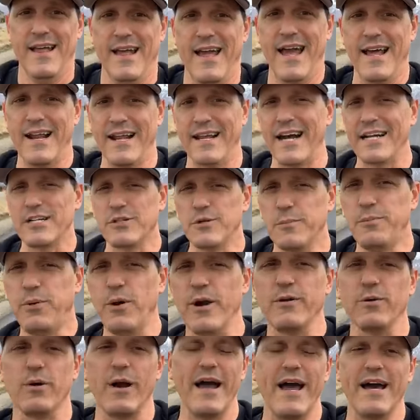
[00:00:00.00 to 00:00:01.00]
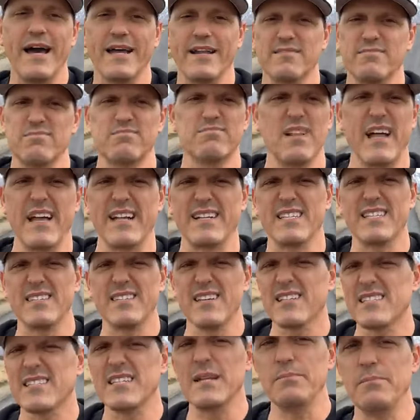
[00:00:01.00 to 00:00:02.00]
And I got to a point where I had like
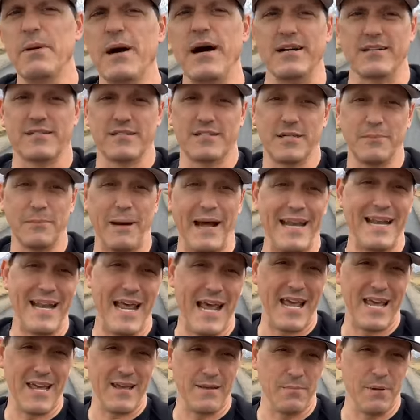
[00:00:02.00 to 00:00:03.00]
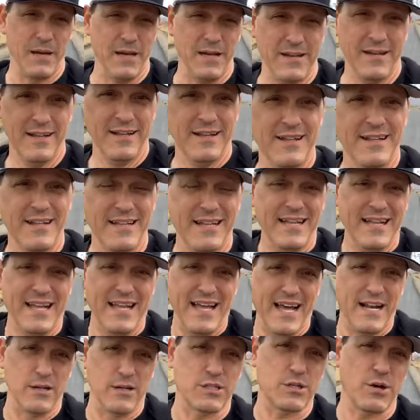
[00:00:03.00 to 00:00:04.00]
$60 to my name.
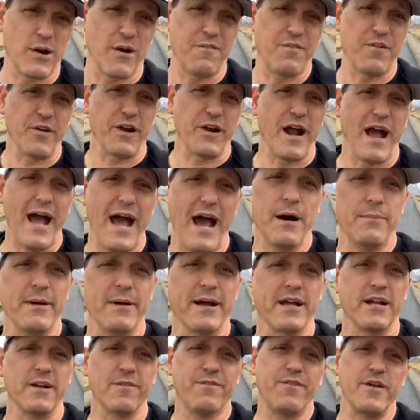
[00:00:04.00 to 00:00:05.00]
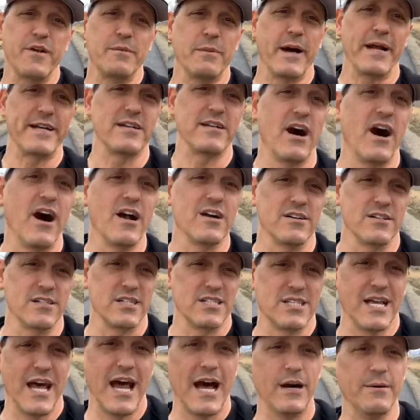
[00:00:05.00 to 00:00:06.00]
And I was trying to figure out, how am I going to feed my
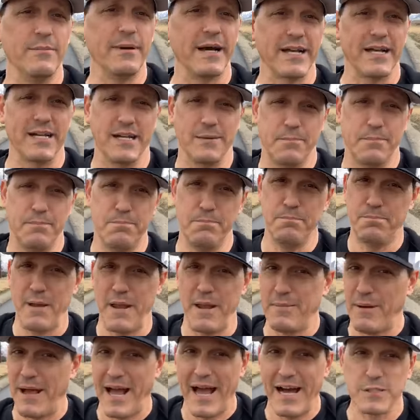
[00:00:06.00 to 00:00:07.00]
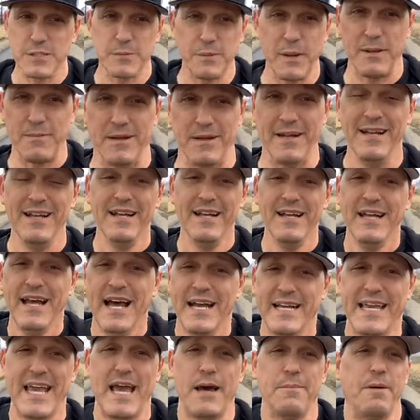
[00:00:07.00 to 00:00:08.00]
daughters? How am I going to pay my house payment?
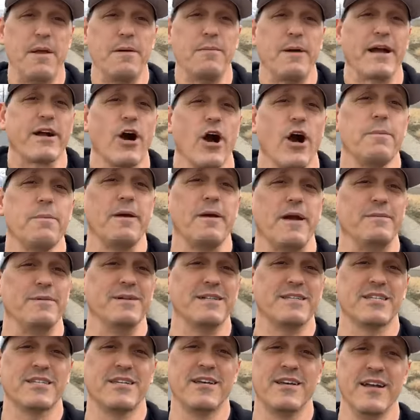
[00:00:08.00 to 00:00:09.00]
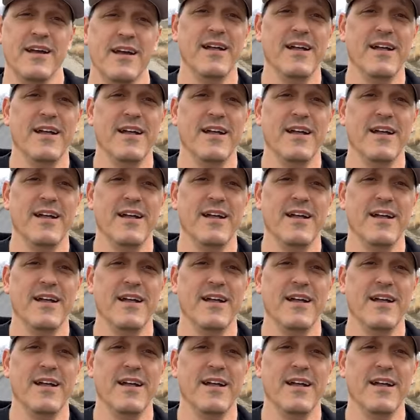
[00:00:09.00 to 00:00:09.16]
Can't pay my car payments.